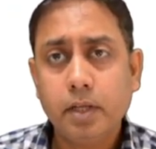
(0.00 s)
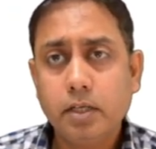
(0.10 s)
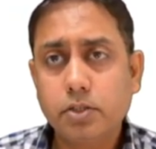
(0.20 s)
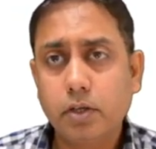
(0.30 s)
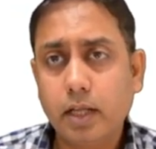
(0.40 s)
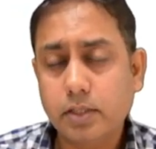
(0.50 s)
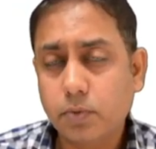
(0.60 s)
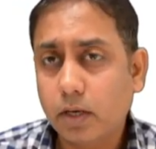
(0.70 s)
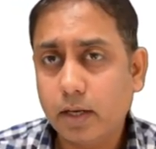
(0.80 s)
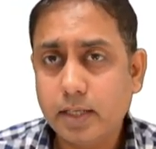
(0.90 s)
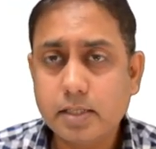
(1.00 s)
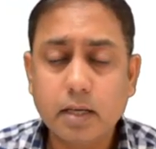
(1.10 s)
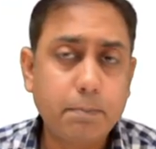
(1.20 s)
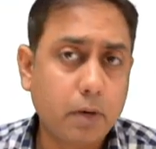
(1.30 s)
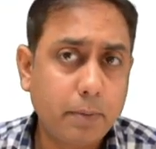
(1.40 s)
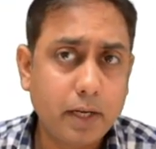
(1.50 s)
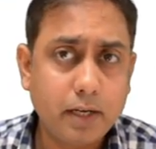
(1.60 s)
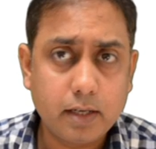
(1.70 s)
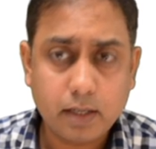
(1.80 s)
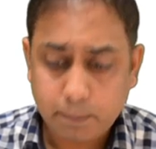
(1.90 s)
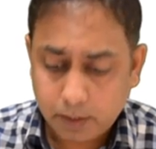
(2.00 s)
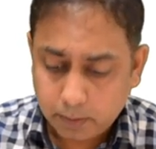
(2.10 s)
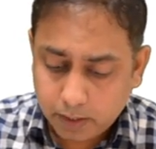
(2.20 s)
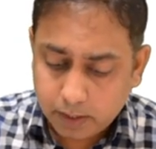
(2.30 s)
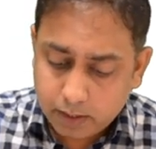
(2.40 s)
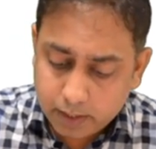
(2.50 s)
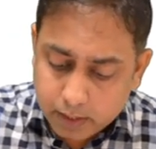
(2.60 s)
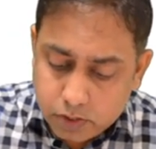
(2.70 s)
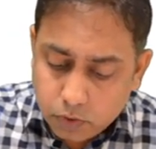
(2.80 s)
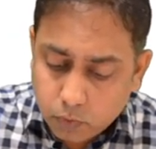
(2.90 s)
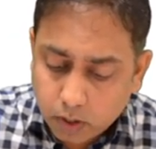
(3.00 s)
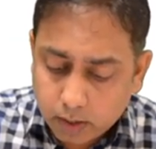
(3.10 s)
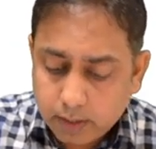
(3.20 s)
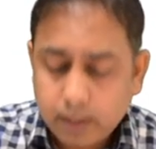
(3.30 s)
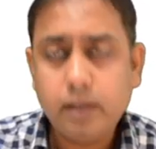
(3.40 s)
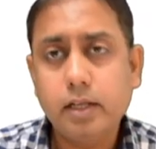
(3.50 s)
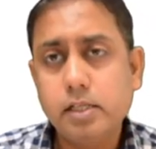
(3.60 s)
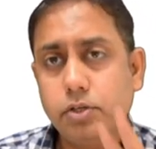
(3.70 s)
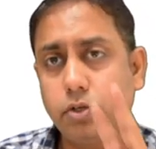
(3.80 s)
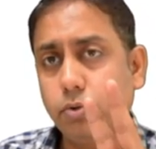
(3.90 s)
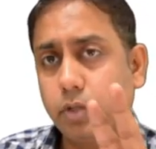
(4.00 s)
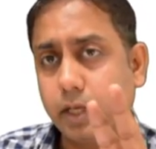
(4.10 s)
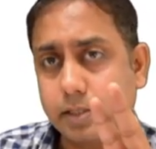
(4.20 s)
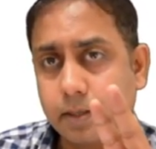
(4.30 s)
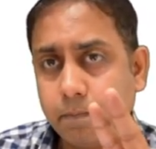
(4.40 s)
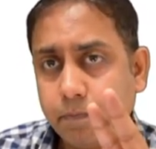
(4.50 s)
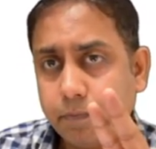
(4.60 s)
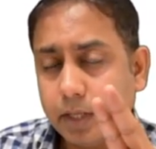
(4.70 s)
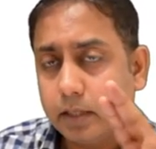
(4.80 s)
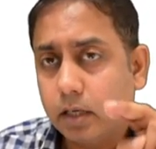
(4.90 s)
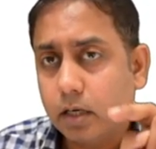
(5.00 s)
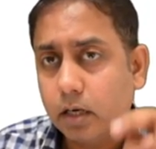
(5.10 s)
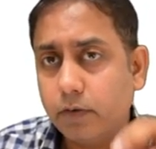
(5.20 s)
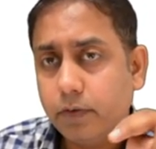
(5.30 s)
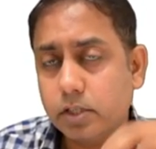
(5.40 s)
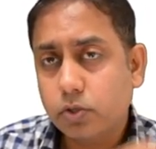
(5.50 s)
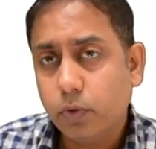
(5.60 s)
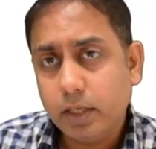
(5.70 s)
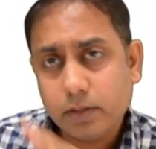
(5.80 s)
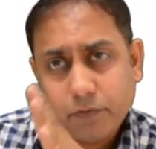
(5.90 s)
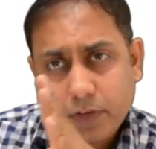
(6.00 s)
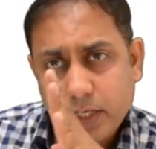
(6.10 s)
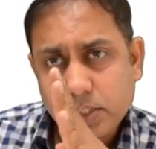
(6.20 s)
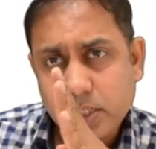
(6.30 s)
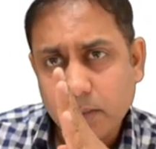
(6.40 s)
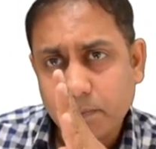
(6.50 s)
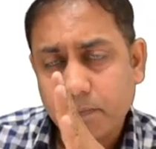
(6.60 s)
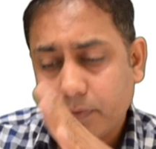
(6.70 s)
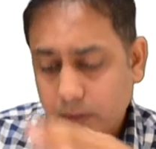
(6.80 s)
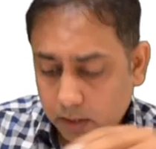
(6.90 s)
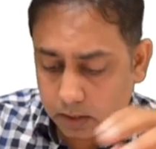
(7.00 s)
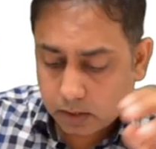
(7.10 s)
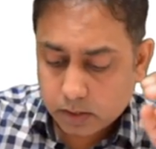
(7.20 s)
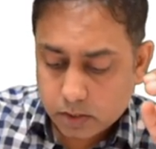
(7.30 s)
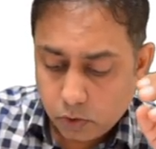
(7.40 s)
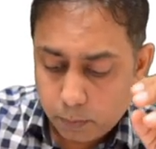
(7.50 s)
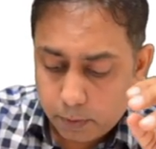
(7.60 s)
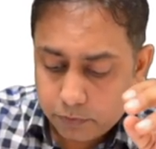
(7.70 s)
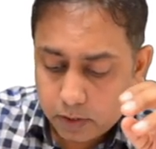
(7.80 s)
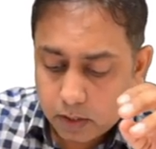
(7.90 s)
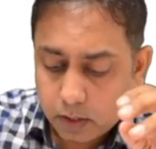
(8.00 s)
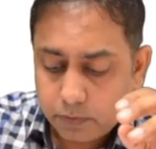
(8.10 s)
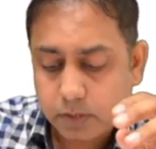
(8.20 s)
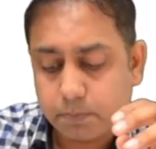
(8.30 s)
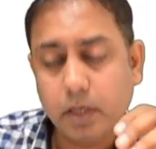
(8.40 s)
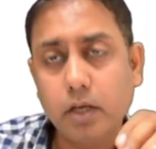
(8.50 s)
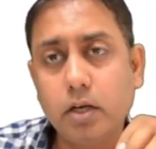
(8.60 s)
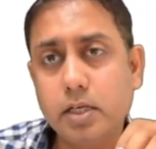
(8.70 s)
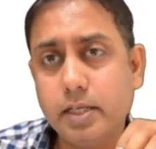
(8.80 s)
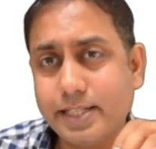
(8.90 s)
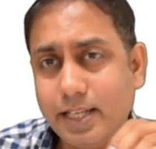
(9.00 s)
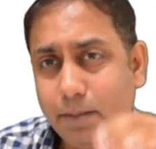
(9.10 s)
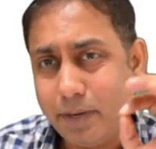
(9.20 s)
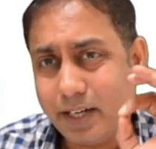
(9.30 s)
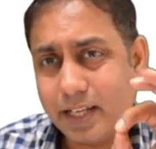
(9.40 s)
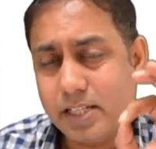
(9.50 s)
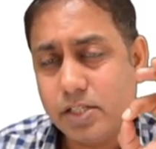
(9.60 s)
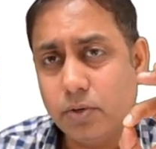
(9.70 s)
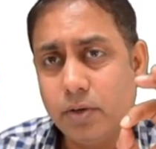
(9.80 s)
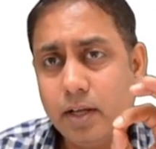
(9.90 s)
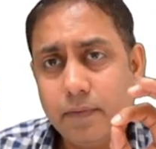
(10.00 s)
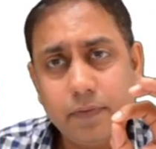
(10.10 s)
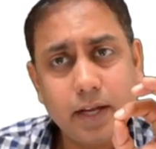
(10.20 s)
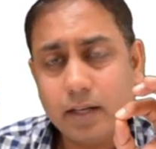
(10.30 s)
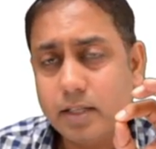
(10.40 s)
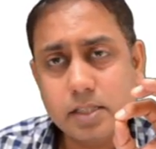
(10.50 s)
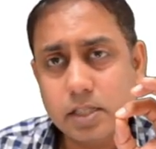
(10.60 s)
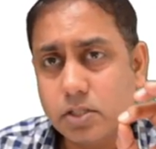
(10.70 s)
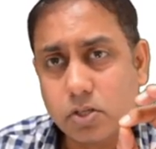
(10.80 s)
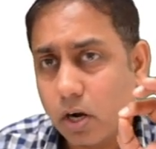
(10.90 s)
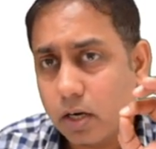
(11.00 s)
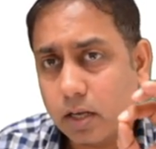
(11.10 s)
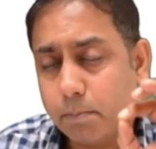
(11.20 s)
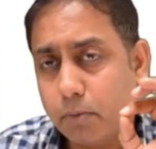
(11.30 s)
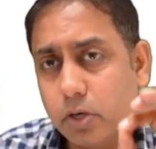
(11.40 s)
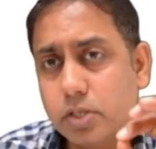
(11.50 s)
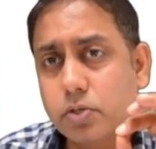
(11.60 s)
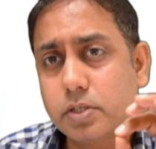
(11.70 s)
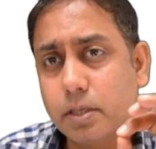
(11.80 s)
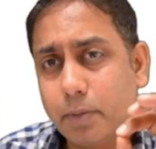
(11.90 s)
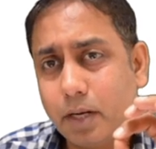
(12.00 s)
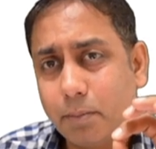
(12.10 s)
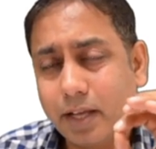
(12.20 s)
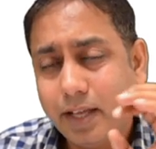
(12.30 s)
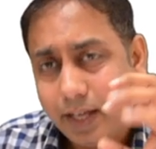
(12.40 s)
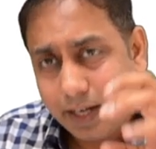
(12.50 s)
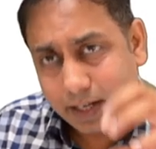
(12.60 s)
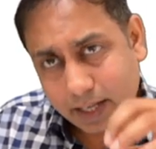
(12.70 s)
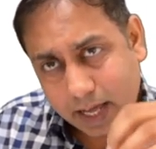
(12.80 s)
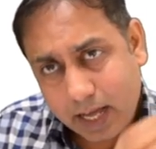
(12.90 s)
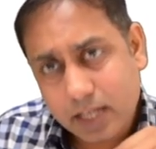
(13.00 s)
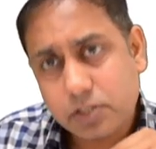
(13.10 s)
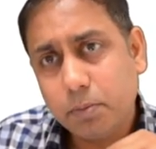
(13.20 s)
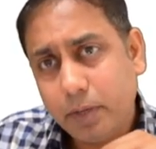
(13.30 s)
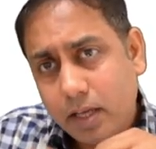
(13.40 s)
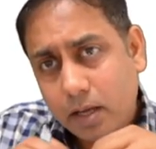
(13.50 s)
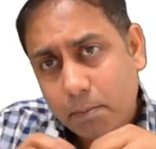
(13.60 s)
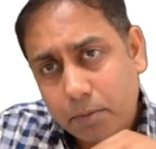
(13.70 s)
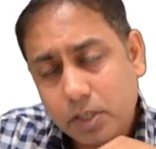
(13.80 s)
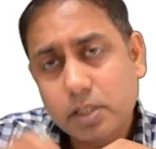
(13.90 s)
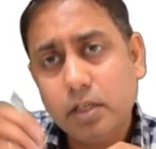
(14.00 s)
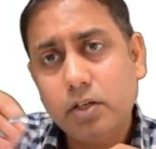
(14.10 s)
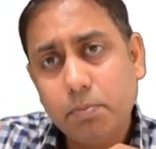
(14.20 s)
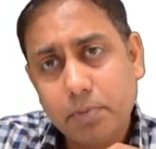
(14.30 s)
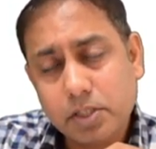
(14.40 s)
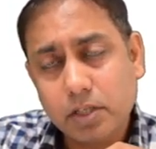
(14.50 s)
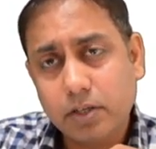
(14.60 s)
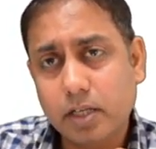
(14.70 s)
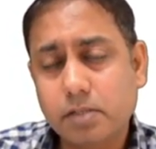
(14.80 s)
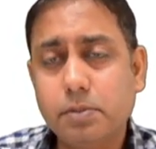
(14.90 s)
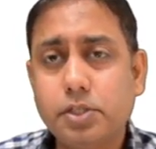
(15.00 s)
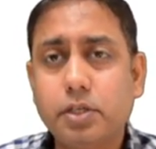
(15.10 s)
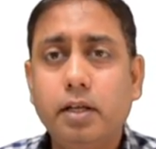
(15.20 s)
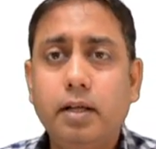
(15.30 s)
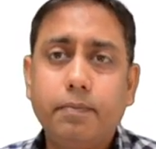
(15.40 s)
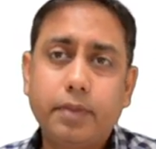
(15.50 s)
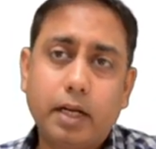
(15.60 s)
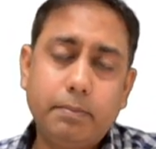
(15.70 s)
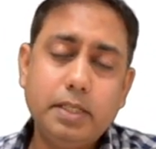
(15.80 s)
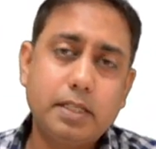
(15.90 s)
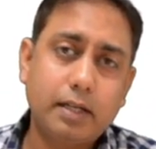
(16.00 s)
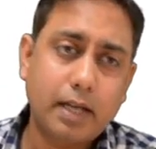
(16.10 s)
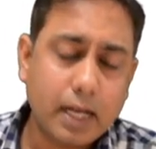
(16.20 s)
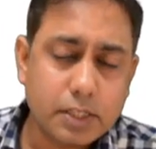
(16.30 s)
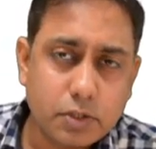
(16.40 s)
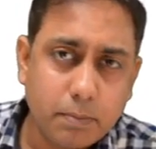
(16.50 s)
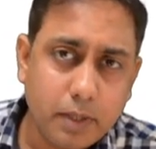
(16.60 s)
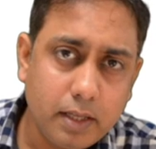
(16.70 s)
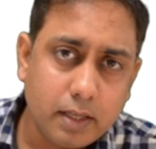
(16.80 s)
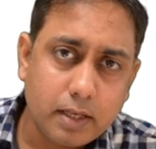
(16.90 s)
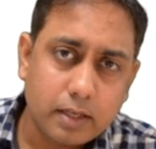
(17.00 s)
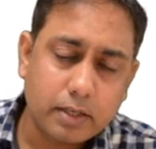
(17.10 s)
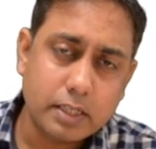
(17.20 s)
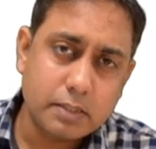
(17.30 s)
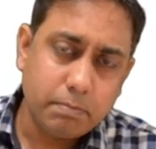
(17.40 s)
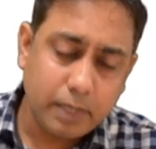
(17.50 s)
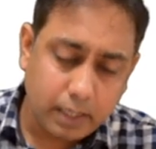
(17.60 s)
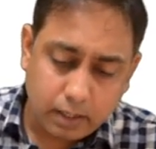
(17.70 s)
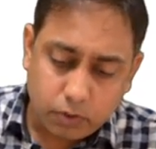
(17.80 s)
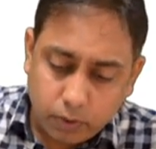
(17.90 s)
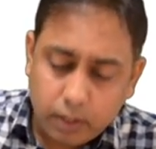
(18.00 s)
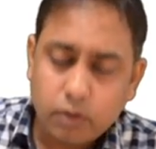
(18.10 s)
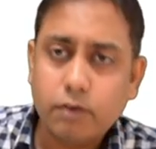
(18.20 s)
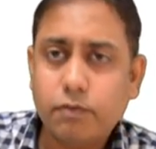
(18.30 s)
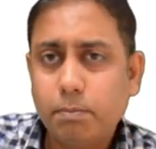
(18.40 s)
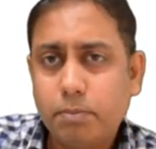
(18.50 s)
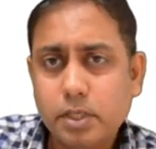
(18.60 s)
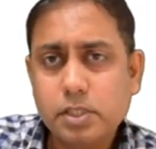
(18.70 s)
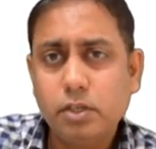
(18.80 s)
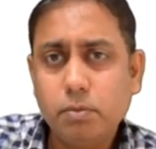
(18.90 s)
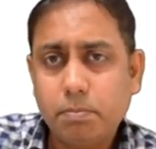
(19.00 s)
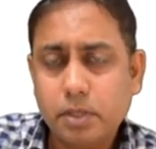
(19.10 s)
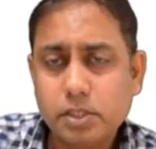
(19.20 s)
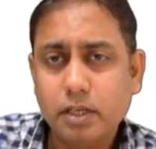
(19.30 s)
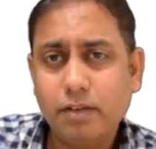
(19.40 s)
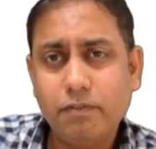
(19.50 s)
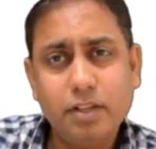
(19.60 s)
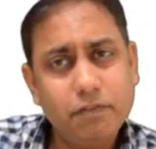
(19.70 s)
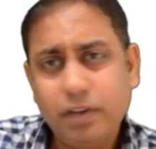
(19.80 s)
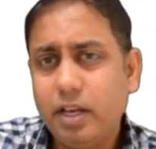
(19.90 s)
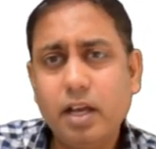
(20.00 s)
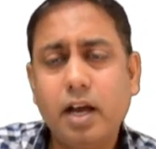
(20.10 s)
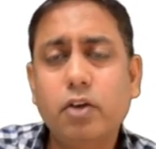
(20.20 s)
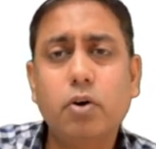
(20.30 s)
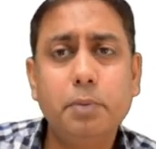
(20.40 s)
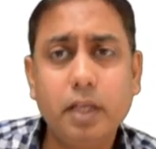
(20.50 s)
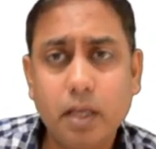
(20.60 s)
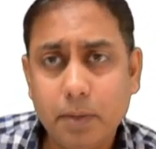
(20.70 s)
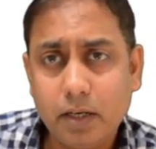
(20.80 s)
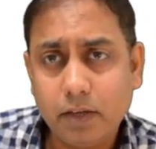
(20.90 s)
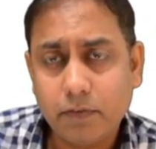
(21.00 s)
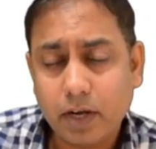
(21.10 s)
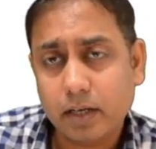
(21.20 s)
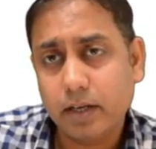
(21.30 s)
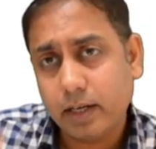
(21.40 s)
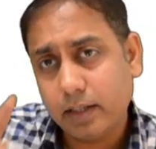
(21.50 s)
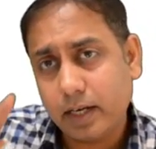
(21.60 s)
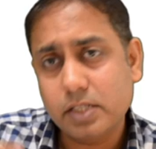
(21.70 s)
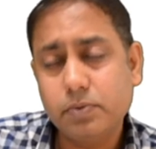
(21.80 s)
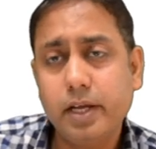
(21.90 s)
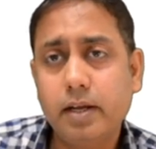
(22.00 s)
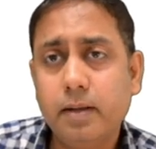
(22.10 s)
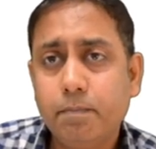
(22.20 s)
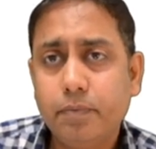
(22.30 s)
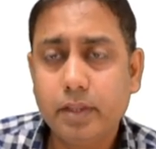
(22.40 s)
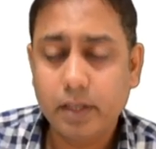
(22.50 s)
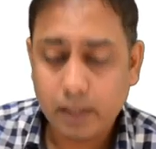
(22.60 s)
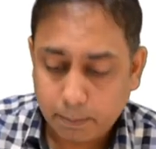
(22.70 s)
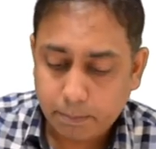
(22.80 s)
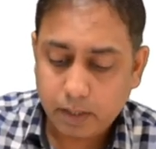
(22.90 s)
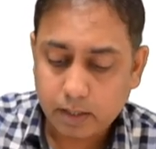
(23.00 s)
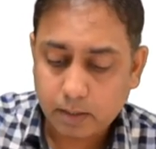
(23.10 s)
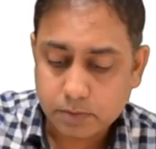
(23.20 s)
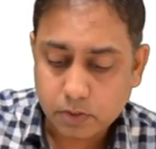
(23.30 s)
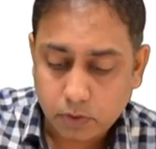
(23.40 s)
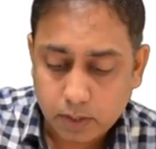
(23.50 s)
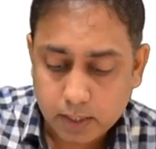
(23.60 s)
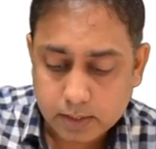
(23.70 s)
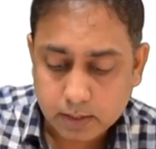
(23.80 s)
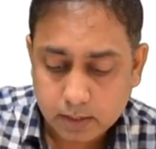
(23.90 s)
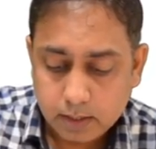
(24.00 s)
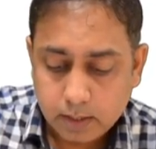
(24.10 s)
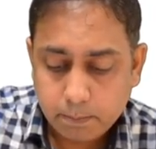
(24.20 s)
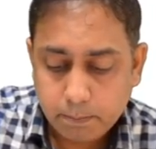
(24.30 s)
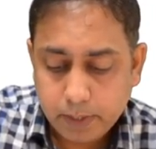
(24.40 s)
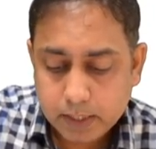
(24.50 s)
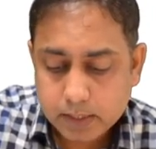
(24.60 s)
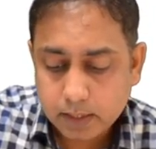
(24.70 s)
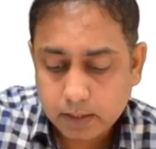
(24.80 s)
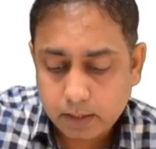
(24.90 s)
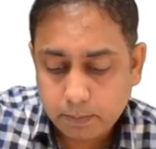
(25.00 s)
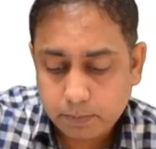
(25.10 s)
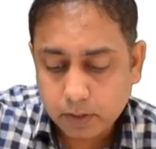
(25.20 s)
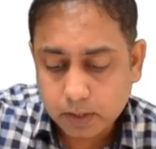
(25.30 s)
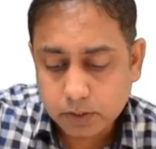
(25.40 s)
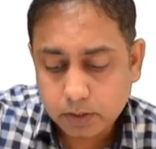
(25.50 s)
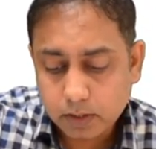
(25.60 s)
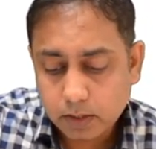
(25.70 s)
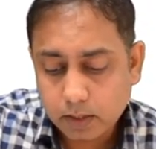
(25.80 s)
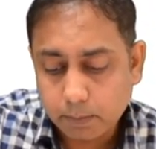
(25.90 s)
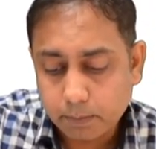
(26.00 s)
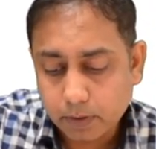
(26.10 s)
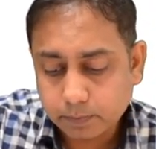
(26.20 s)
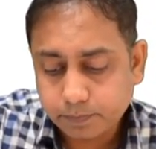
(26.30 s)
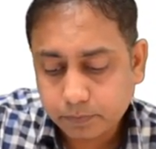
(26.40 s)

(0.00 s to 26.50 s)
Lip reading: So that's what is a propagated epidemic. It tells you what? It tells you two things, that the curve is going very steep. The slope of the curve is particularly steep. It tells you that this is not a point source epidemic. It has to be person to person transmission. That means it has to be transmitting, going on from person to person with a very high communicability factor. And that is where the number comes, called as the basic reproduction number.